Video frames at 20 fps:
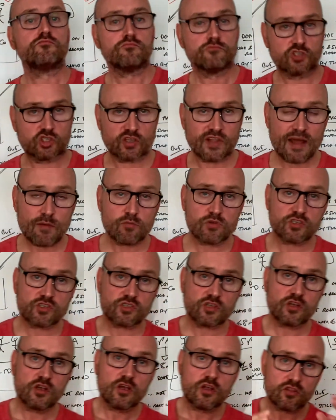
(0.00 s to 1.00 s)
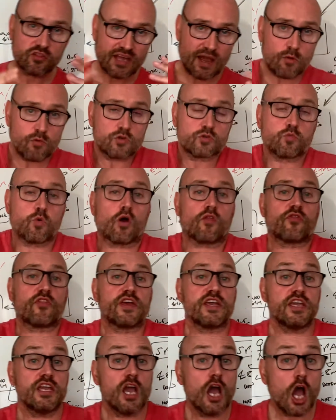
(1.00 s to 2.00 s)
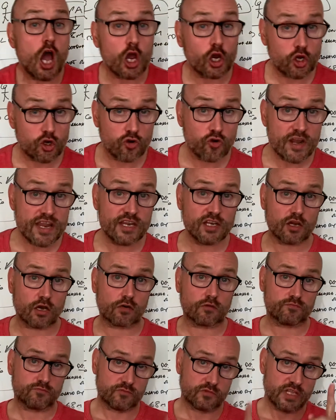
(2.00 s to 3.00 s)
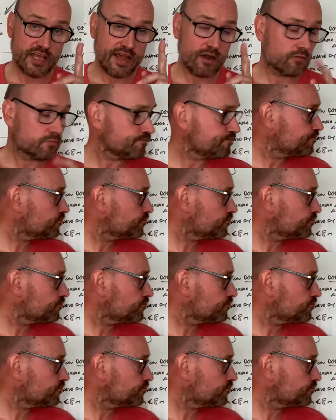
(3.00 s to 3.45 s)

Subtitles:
So that was what they agreed on. Now,